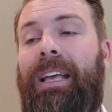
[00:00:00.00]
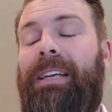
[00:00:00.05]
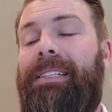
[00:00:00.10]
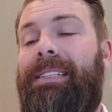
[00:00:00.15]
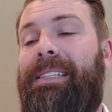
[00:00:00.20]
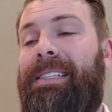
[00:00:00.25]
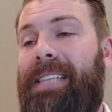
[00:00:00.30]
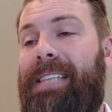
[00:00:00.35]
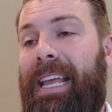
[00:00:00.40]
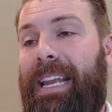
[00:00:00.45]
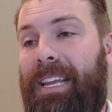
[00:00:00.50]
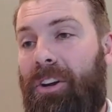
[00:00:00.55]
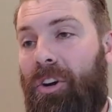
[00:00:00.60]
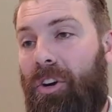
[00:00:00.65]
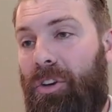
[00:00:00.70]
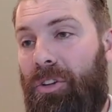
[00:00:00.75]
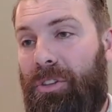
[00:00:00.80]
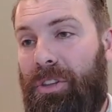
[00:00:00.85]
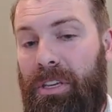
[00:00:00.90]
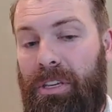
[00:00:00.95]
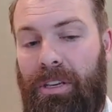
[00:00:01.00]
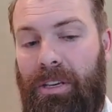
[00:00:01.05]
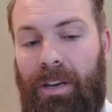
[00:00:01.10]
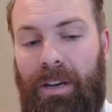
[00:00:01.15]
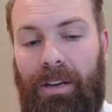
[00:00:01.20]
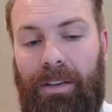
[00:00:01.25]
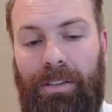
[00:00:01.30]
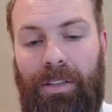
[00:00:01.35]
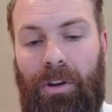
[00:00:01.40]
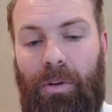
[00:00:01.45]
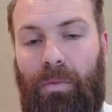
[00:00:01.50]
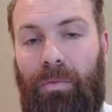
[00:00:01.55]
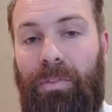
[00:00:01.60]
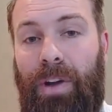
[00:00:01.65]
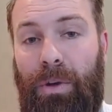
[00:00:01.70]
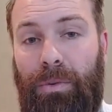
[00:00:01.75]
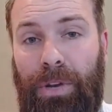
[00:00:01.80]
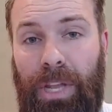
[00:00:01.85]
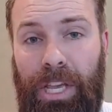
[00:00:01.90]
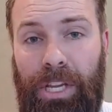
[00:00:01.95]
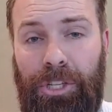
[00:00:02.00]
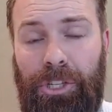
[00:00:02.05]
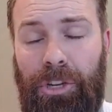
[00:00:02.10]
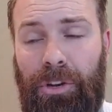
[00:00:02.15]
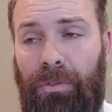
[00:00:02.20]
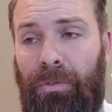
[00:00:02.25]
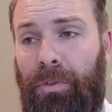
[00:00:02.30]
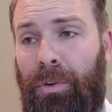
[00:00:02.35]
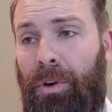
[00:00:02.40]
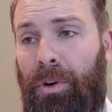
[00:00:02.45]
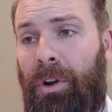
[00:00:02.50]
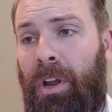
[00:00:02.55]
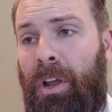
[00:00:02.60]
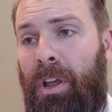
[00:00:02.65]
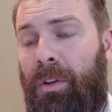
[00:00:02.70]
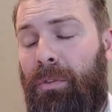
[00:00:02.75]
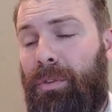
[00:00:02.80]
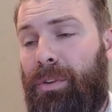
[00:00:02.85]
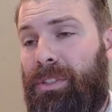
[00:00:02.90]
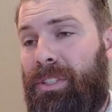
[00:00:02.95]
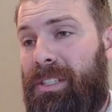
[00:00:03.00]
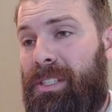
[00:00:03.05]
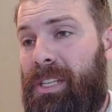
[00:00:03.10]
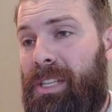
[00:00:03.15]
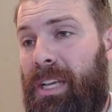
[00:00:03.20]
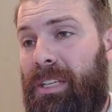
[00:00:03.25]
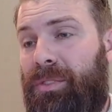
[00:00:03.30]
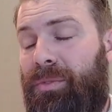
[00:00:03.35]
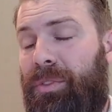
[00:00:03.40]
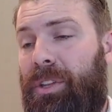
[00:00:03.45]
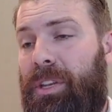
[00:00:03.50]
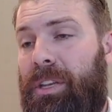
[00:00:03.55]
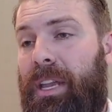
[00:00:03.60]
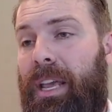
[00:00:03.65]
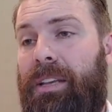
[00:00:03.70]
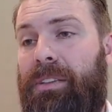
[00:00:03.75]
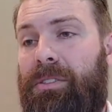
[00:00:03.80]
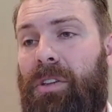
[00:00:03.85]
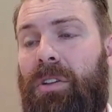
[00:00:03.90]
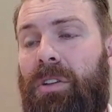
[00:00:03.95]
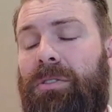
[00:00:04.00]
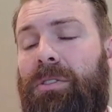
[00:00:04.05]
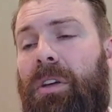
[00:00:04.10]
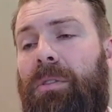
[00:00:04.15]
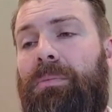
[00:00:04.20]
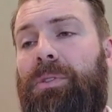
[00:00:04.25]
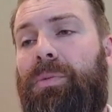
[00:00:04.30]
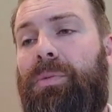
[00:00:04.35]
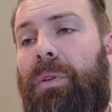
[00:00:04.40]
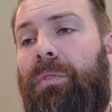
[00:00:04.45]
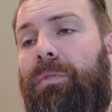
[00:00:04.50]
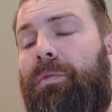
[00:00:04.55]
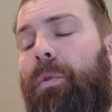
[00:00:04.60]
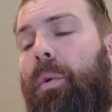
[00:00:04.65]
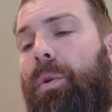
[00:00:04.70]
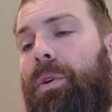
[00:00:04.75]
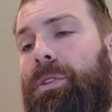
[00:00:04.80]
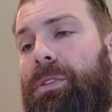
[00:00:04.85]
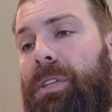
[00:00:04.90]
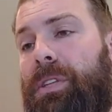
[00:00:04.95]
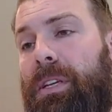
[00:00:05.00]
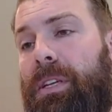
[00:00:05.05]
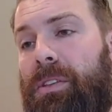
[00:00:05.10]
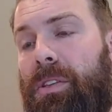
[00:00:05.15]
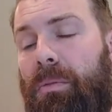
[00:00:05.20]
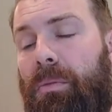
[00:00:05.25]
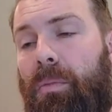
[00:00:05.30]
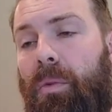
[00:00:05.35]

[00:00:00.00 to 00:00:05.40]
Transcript: setting all the, uh, you know, foundation for, for success for the day is all done between four and six in the